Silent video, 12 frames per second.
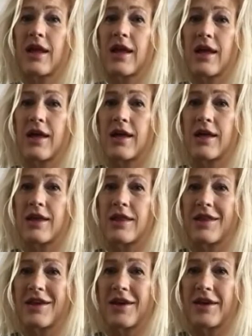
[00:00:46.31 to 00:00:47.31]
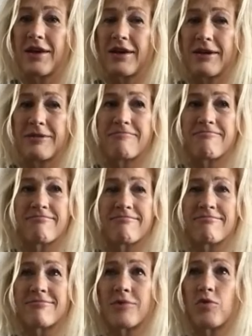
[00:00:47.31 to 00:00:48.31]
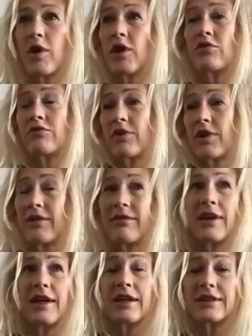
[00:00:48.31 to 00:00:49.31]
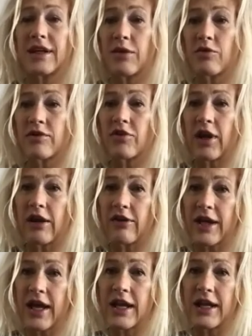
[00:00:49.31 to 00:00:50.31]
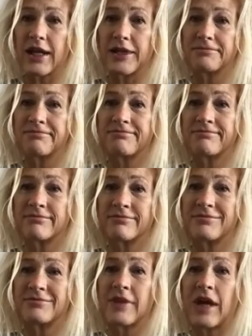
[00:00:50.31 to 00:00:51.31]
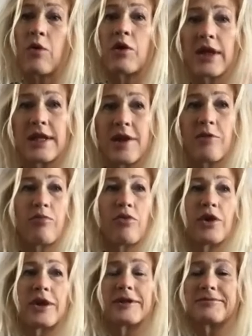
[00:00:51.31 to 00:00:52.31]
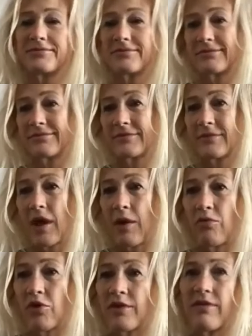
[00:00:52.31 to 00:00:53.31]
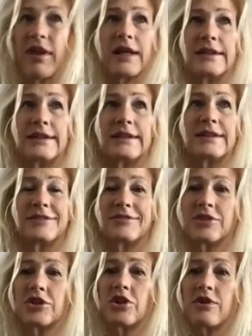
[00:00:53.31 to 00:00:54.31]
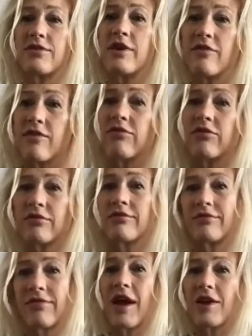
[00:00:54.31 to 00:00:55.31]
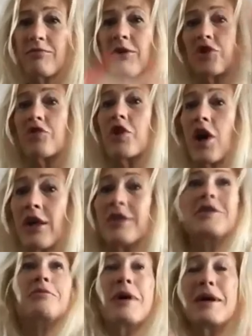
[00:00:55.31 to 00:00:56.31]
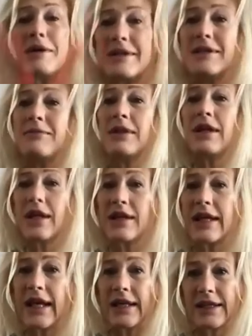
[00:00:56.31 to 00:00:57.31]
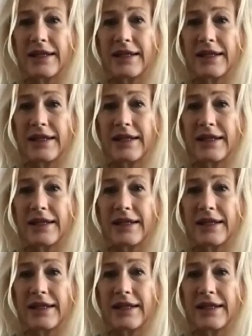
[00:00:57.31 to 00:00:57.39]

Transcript: And what I do for a living is I work for Air Canada. I work at the airport. I board flights. So if you ever fly in Montreal, you might see me at the gate.